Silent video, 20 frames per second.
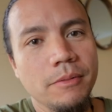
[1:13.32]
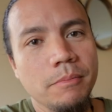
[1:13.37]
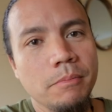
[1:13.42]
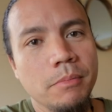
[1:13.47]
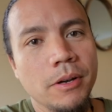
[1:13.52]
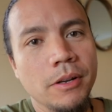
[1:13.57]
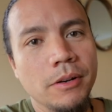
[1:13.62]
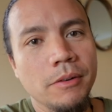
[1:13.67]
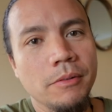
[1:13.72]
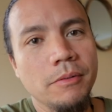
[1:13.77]

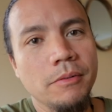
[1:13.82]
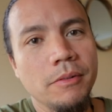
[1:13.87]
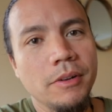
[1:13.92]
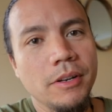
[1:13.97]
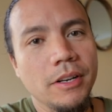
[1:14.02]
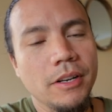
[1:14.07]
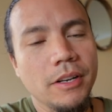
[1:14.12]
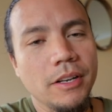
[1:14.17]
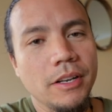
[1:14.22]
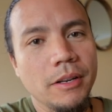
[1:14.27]
but
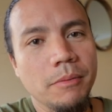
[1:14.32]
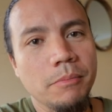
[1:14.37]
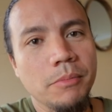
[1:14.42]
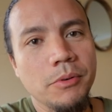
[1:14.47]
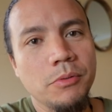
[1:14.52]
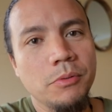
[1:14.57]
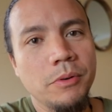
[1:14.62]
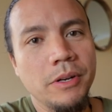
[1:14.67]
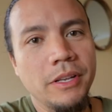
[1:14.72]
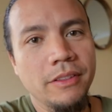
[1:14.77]
in
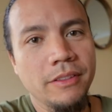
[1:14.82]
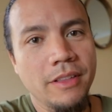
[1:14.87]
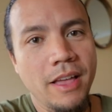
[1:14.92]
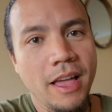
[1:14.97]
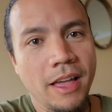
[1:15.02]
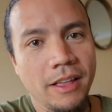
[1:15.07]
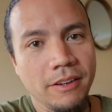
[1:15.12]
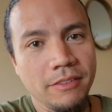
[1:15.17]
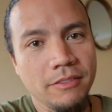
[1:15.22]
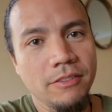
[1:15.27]
between
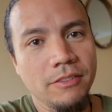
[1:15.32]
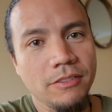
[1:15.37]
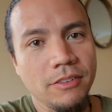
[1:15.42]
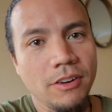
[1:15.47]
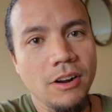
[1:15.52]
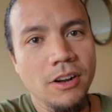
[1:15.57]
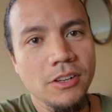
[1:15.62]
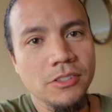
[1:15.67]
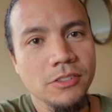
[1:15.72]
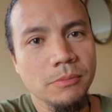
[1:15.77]
that
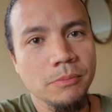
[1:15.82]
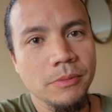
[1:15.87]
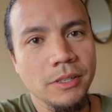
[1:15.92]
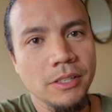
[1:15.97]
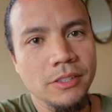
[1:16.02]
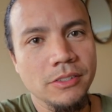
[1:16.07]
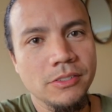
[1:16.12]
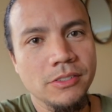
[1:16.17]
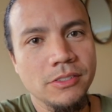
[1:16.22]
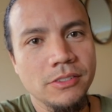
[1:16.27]

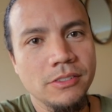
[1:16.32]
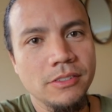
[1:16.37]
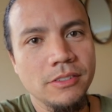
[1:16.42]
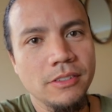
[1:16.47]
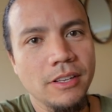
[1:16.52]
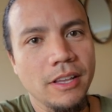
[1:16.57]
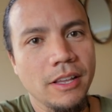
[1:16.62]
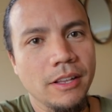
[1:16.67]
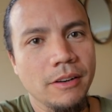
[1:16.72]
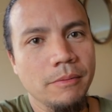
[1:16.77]
awesomeness
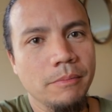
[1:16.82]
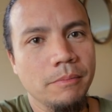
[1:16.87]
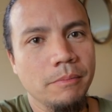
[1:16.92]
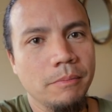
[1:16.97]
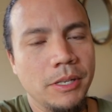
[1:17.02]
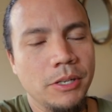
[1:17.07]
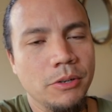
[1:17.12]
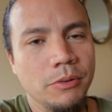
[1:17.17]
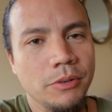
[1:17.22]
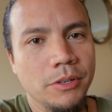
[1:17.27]

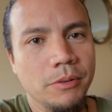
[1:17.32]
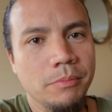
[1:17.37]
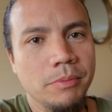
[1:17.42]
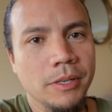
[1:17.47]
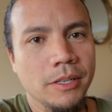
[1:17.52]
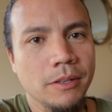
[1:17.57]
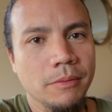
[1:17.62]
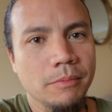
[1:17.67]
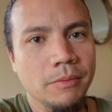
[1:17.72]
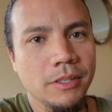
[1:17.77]
and me going to
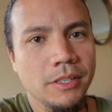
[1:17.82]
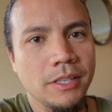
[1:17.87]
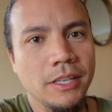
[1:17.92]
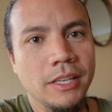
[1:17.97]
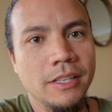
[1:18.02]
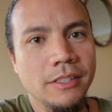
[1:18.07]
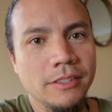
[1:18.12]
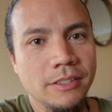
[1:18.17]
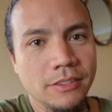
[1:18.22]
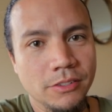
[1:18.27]
pick up the
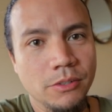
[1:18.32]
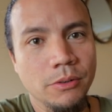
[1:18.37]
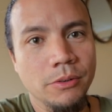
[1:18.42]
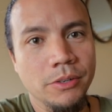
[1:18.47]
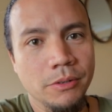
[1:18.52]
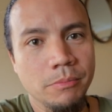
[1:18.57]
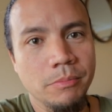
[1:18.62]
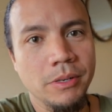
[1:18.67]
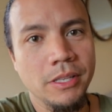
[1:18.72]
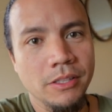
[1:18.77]
kids is
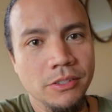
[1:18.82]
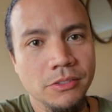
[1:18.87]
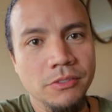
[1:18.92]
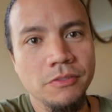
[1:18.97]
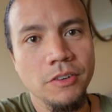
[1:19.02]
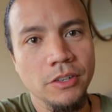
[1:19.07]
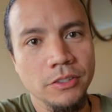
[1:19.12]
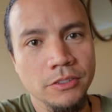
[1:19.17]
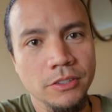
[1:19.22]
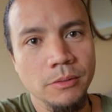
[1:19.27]
going to be this
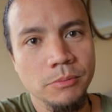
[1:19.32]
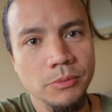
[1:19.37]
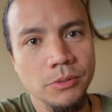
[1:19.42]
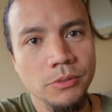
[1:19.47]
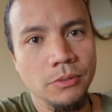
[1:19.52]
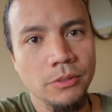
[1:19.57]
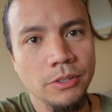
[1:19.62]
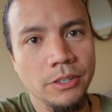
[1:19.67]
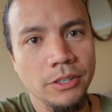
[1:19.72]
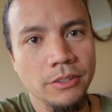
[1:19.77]
flushed up
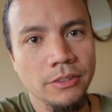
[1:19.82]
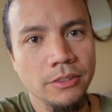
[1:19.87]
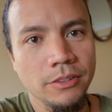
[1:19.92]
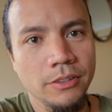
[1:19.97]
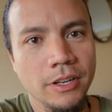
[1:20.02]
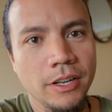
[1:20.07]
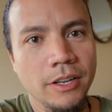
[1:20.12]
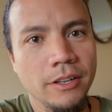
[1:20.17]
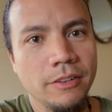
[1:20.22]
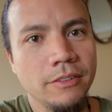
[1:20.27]
story
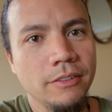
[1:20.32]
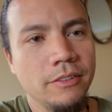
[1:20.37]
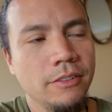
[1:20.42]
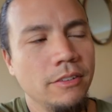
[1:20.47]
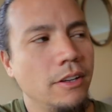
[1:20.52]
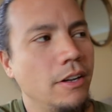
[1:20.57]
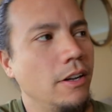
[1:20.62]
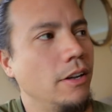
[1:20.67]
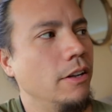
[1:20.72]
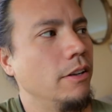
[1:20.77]
okay
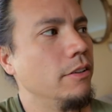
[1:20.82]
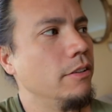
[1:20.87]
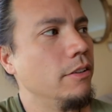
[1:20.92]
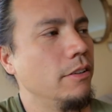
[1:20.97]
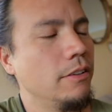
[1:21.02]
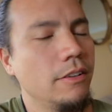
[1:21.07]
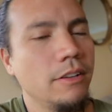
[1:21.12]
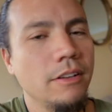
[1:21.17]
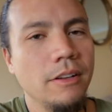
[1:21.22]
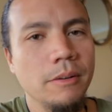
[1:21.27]
uh,
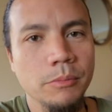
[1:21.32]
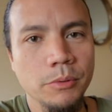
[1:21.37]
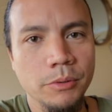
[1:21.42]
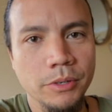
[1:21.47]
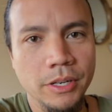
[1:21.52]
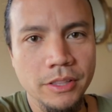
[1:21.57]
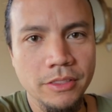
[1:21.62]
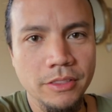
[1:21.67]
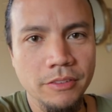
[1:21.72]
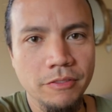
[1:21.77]
I'm
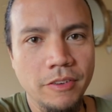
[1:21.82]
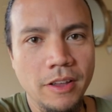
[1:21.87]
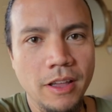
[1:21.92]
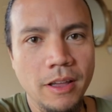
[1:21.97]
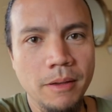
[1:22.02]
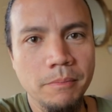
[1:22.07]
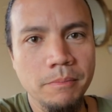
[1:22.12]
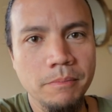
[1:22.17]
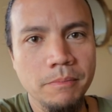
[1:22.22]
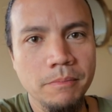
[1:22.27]
gonna get the
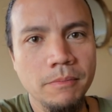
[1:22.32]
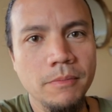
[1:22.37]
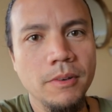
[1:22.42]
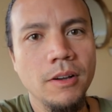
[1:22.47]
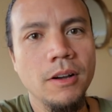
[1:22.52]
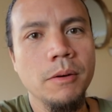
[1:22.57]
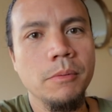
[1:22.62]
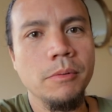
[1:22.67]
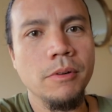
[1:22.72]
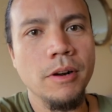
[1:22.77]
fam.
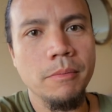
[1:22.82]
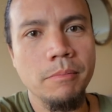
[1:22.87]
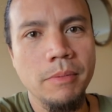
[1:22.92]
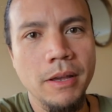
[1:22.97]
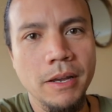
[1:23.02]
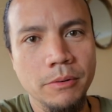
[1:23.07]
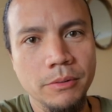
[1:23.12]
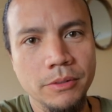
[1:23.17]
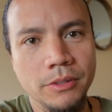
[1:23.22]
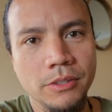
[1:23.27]
I'll be right
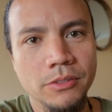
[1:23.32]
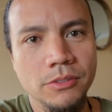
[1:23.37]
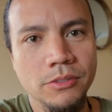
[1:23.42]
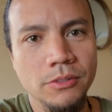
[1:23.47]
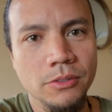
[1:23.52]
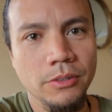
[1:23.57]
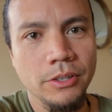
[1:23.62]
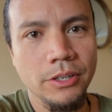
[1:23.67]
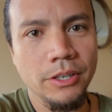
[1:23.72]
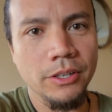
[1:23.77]
back with this
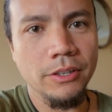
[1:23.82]
story.